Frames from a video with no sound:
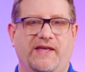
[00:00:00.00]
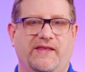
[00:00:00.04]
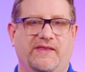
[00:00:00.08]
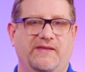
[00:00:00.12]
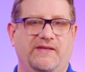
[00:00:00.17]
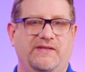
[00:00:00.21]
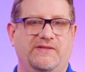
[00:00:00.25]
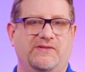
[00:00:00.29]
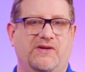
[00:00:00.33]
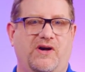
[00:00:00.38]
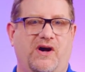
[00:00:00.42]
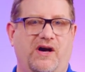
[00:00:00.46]

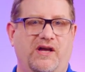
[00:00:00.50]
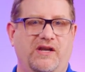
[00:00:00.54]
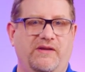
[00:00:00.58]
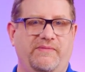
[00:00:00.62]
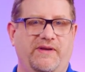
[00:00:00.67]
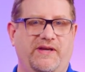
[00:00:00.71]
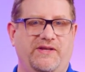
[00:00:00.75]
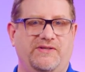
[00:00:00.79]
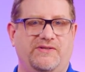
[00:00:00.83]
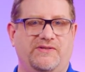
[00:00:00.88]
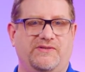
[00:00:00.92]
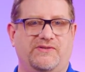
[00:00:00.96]
These
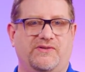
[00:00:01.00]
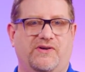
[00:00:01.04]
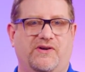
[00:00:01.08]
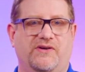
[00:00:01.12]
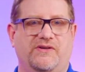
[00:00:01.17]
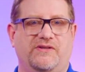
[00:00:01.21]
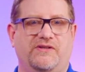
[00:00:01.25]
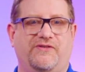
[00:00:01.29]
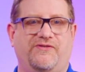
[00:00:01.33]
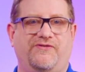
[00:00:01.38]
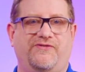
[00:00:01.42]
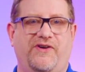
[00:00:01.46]
automations
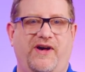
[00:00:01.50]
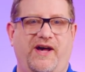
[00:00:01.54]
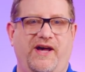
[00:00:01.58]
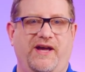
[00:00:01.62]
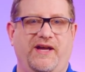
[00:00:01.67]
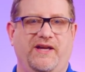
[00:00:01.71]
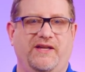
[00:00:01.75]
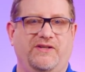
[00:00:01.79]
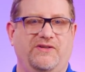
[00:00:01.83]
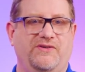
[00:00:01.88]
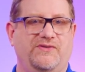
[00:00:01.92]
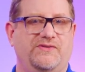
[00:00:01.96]
are
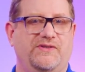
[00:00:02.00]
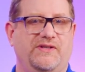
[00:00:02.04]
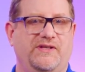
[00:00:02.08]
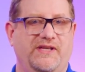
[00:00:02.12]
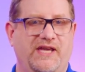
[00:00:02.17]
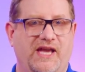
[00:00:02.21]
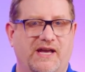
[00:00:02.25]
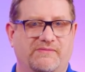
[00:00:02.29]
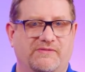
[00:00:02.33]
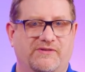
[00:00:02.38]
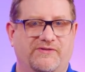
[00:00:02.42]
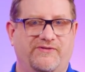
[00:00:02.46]
defined using
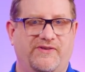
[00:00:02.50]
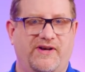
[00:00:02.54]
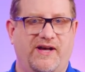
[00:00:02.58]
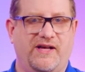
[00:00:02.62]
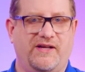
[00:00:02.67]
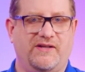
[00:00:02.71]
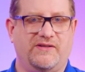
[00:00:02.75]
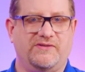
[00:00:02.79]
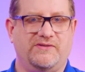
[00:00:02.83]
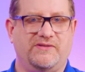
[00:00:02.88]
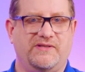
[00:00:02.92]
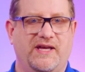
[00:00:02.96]
YAML
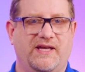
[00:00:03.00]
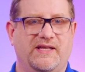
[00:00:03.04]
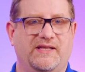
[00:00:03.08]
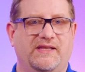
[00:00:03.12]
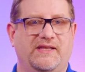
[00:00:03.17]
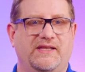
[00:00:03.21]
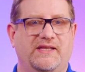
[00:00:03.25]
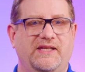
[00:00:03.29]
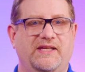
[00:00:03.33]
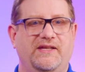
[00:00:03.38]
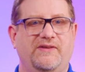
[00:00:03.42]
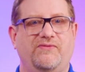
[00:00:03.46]
files that
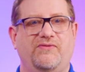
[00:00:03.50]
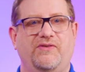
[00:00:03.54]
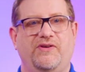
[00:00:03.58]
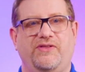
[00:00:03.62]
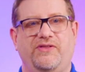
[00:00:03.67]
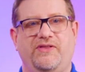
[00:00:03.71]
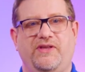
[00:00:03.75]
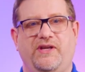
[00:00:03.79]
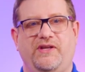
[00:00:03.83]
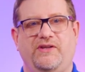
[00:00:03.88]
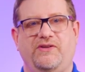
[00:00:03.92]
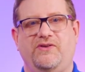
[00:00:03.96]
live
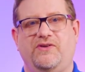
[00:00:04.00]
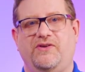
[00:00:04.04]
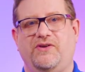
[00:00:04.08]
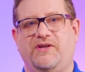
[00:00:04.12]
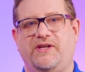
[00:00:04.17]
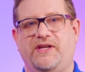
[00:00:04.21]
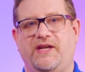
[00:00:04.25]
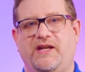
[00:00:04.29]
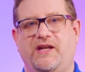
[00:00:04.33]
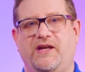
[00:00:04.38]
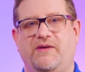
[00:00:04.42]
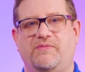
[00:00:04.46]
within your
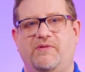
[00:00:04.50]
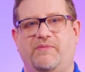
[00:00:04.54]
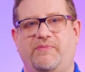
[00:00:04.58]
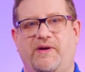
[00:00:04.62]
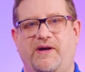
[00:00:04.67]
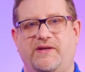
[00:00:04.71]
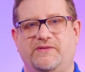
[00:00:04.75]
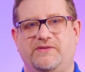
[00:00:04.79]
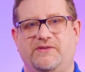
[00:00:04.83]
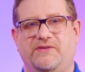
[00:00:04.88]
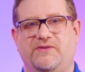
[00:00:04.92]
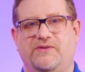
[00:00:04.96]
GitHub
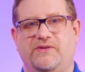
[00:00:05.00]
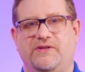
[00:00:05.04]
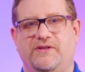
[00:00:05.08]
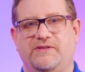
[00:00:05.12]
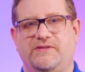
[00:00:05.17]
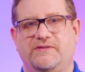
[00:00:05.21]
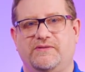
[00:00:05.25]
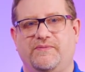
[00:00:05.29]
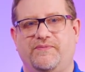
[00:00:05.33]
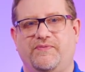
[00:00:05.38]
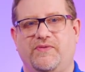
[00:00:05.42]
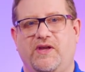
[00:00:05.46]

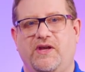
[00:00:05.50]
repositories.